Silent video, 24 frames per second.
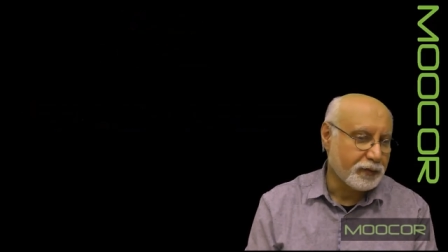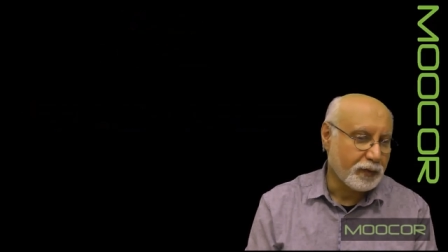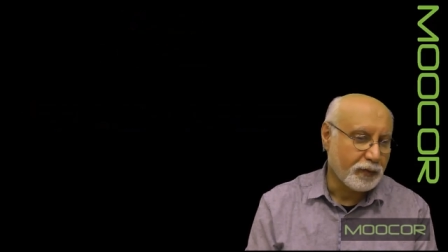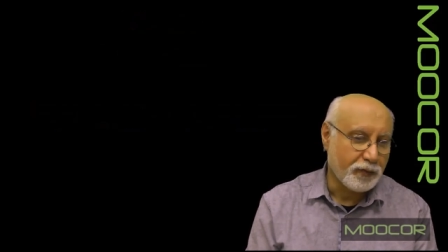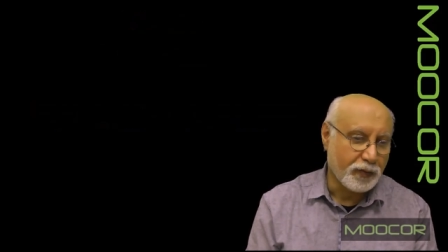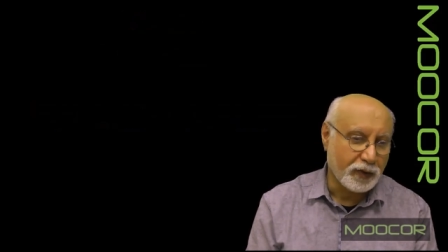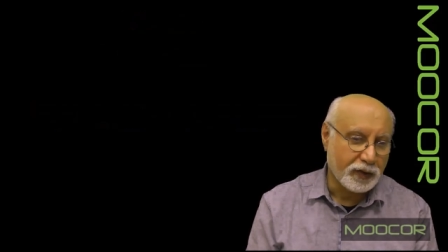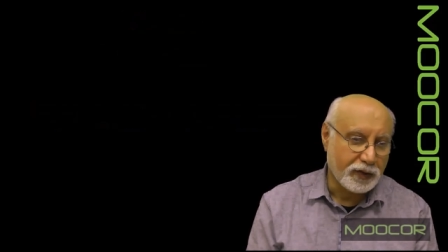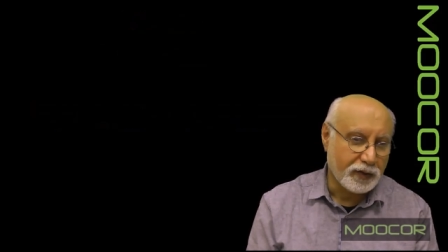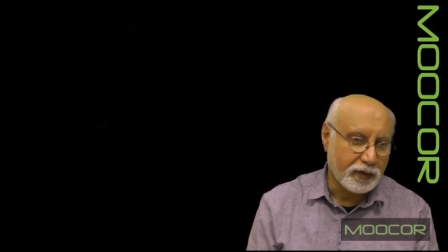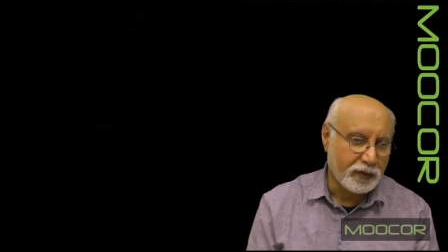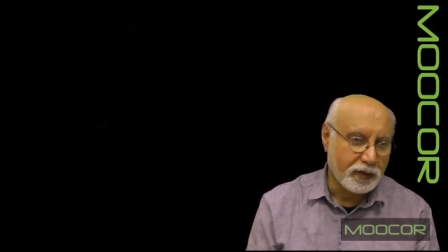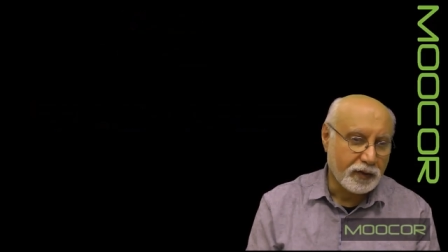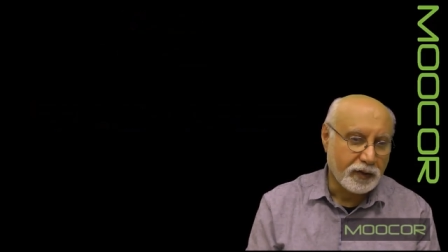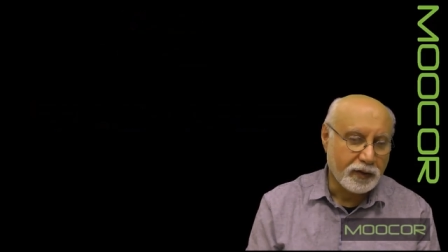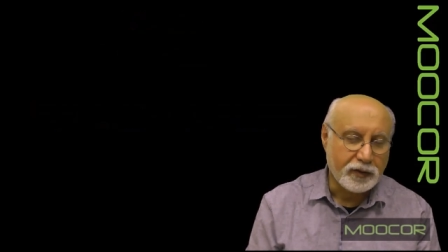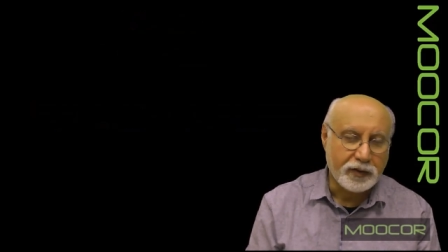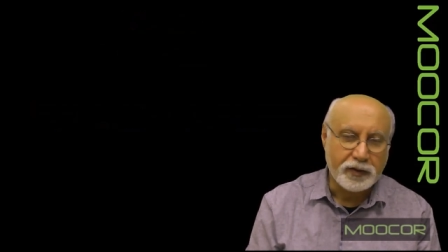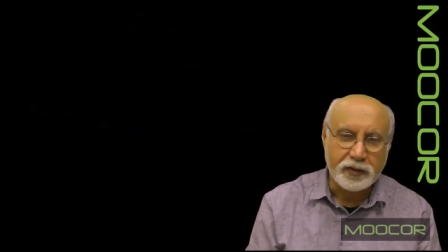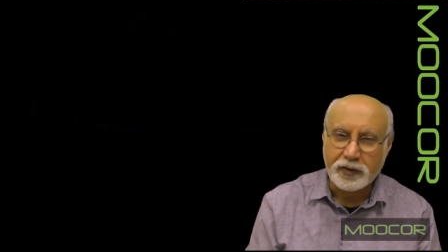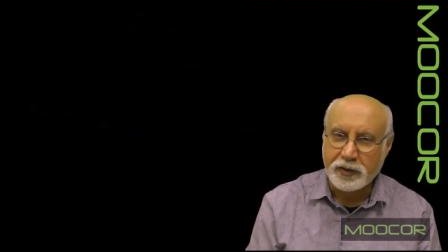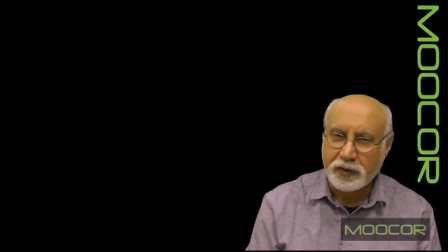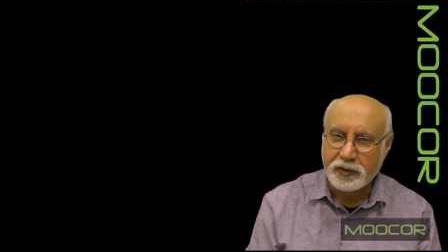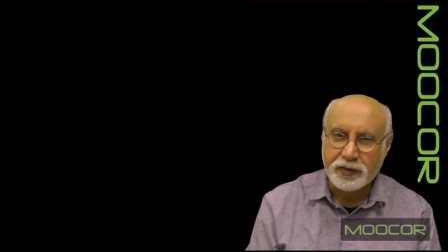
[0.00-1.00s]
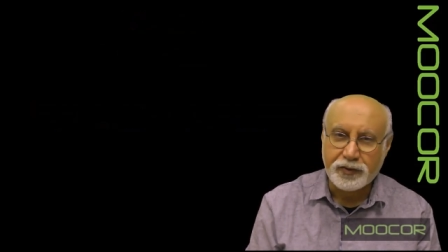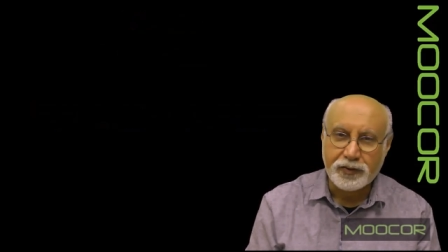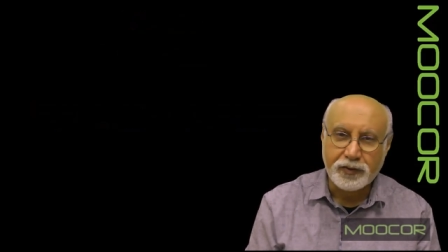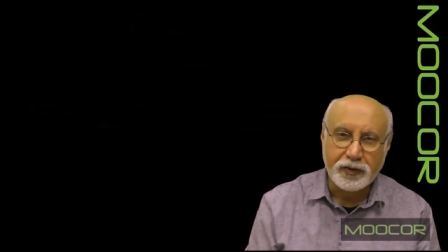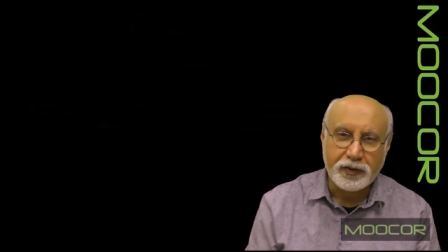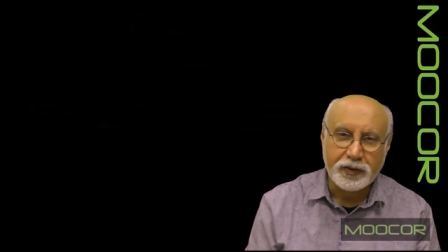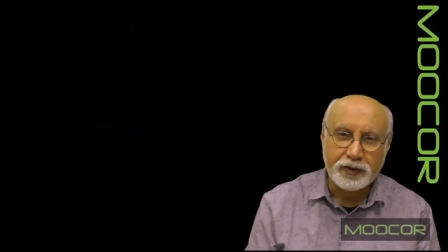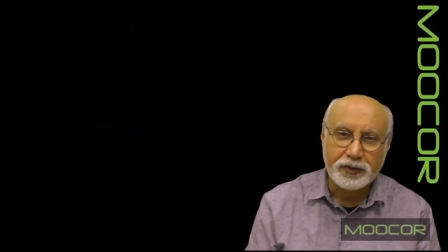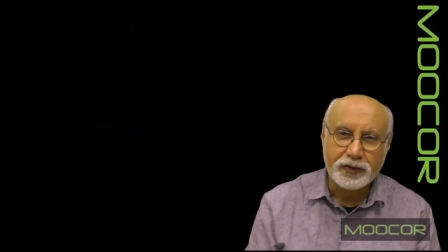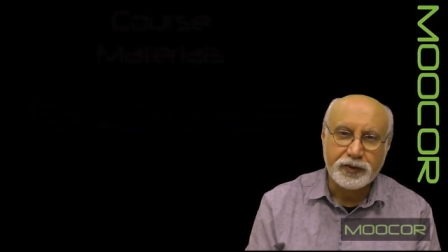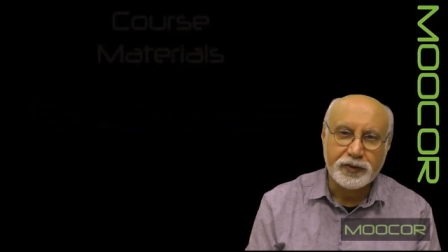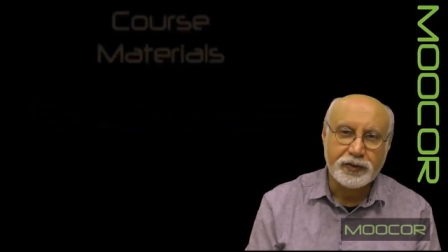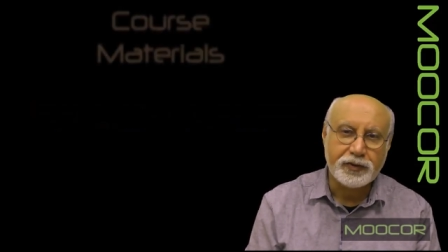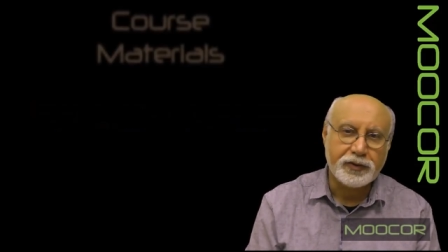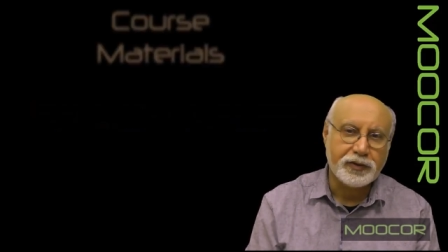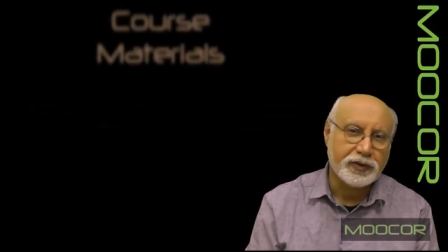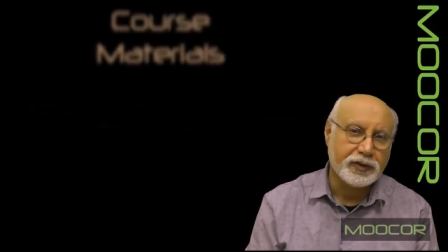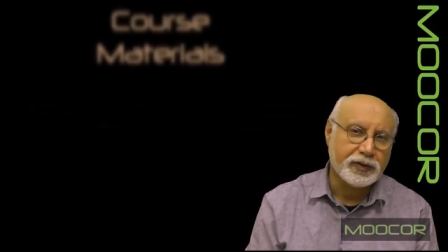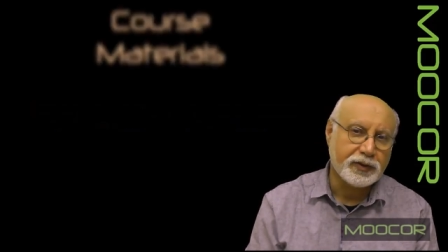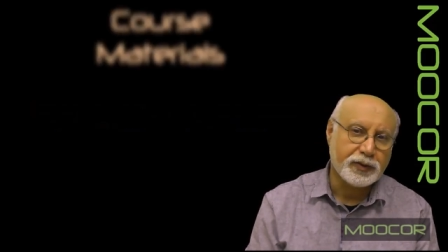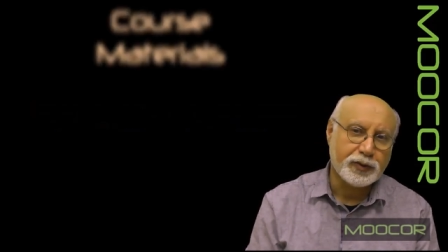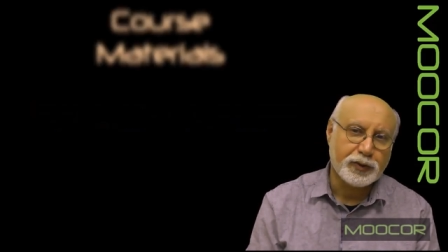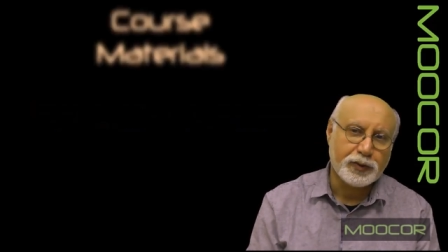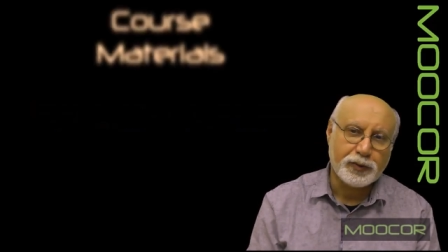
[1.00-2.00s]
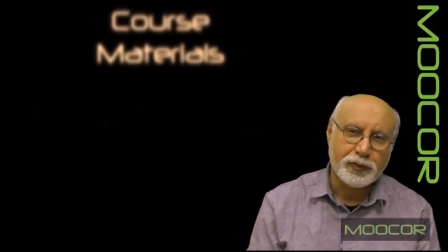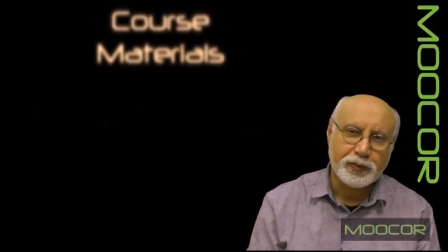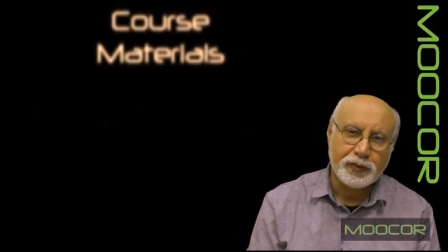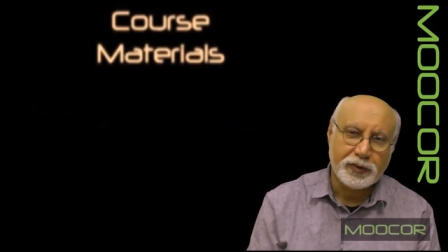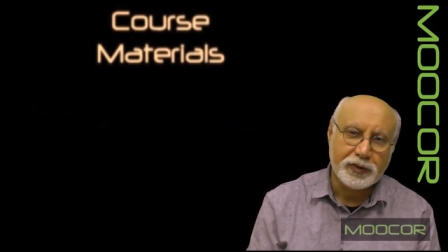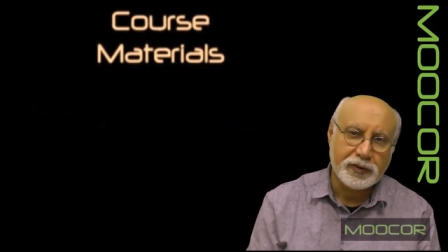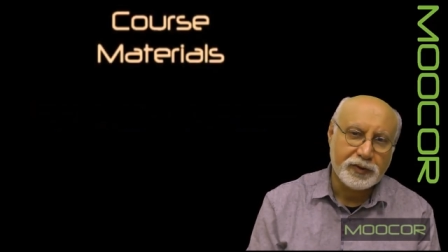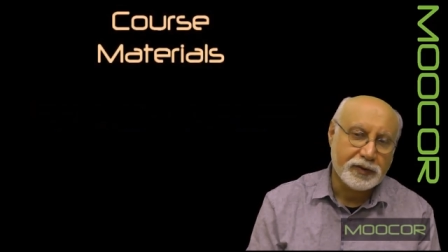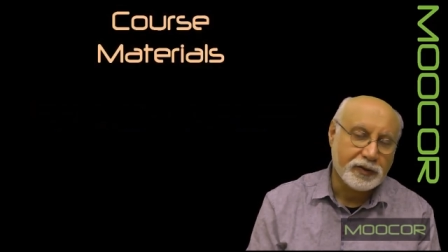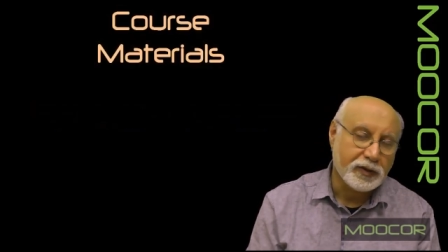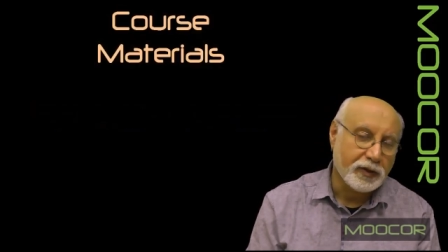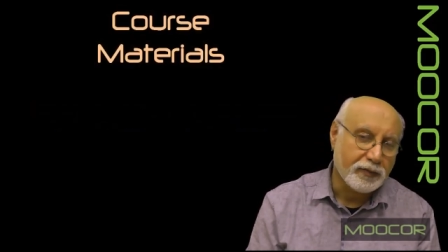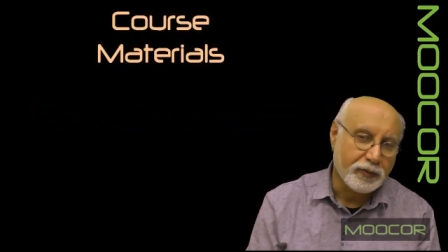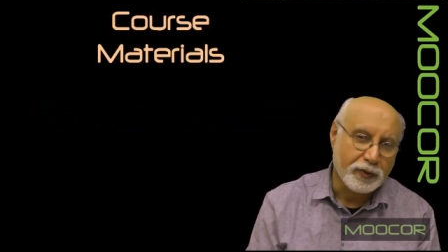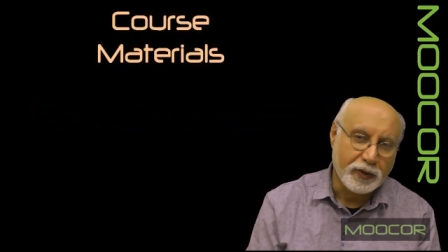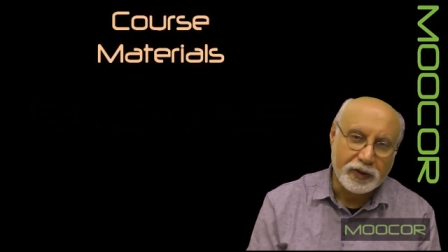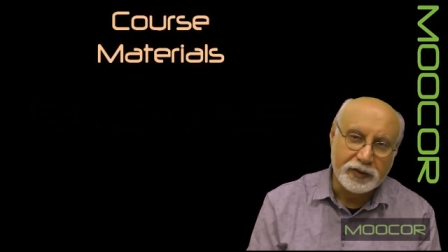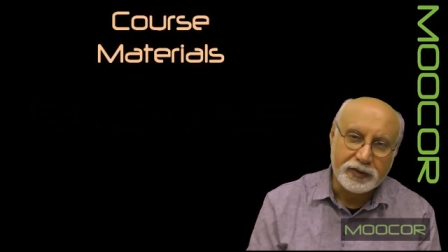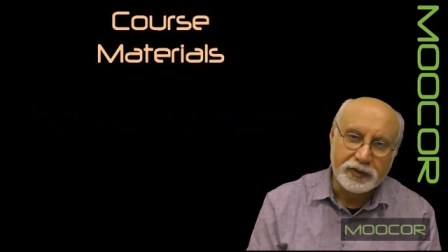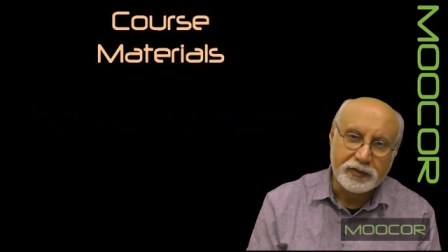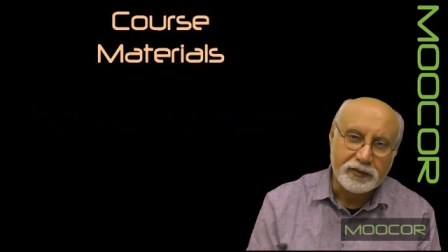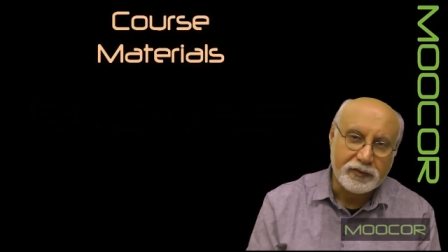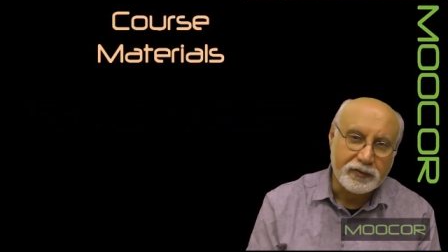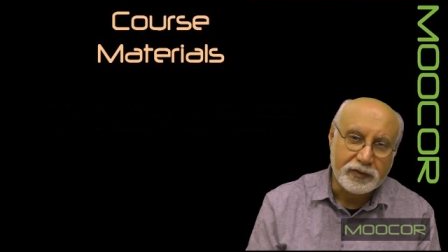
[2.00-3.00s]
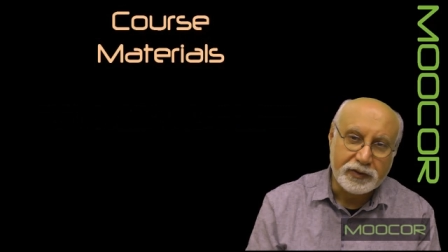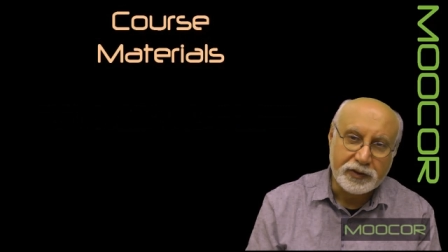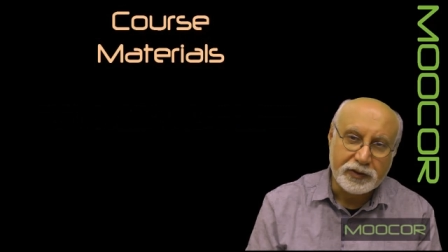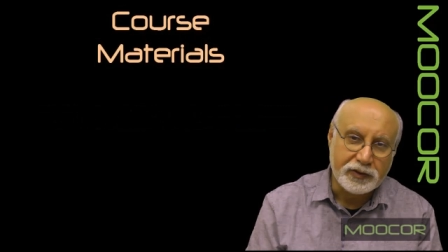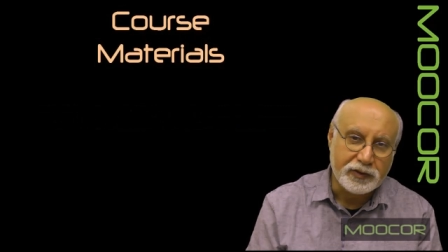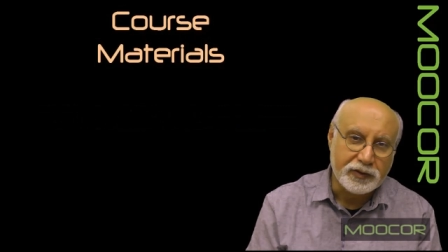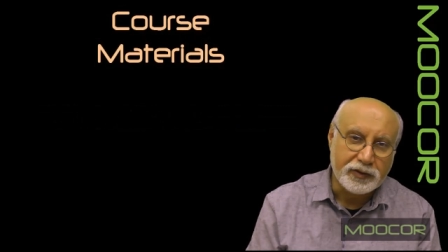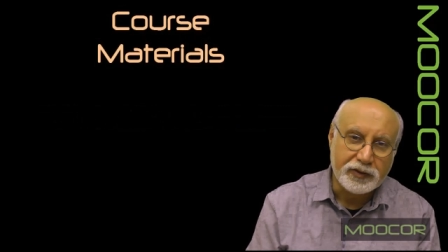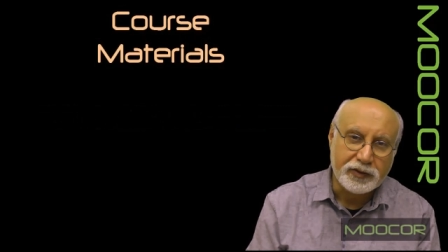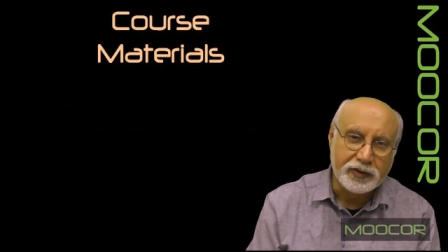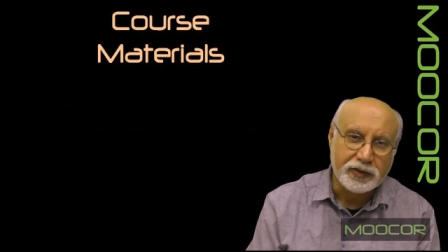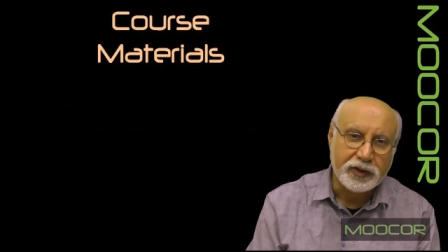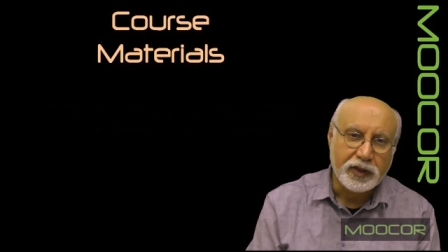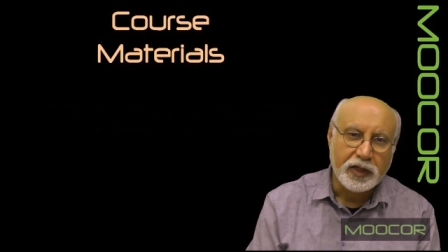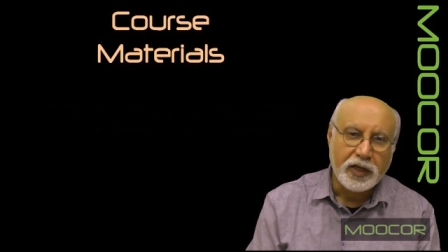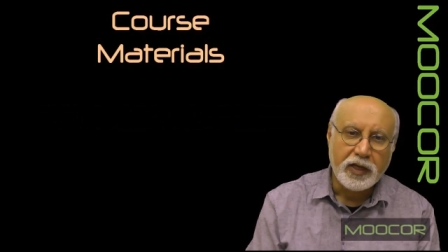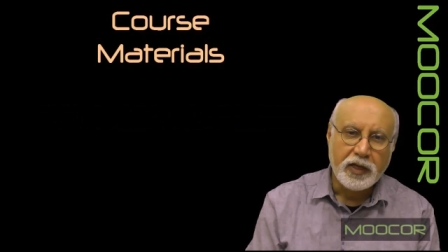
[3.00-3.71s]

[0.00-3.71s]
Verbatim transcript: whether they are industrial engineering students, operations research,